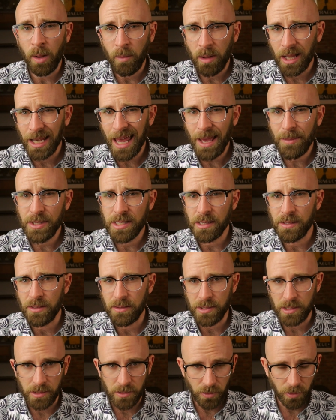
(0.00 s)
while Amazon
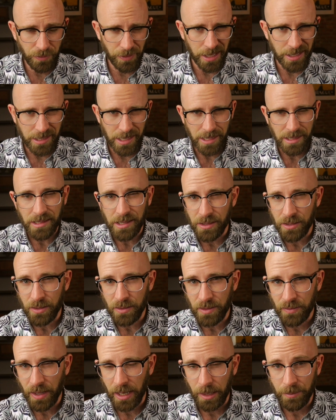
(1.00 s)
uses all that data
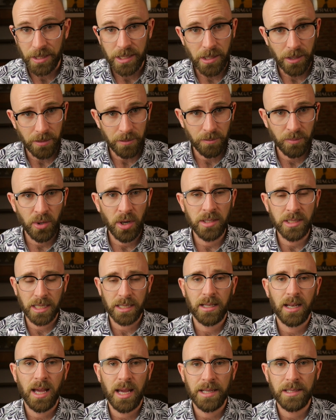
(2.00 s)
to develop its own
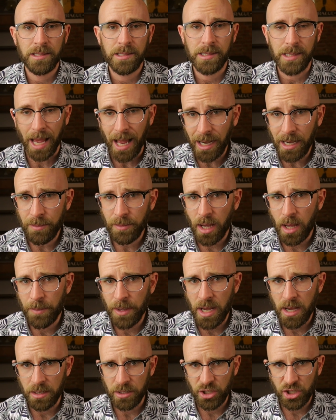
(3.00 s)
product lines,
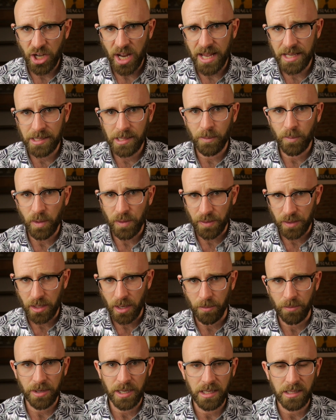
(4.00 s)
Alibaba shares them with the
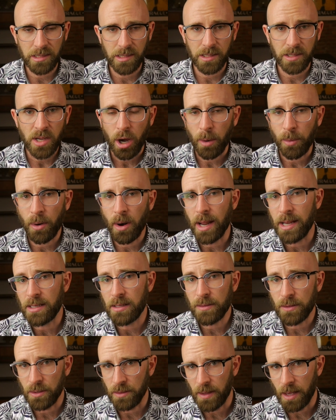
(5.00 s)
companies that operate
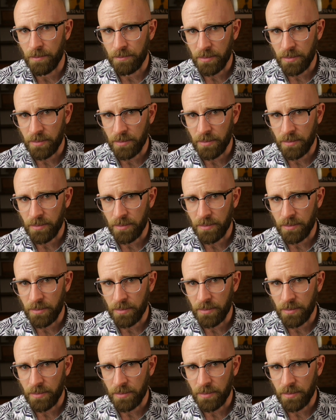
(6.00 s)
through their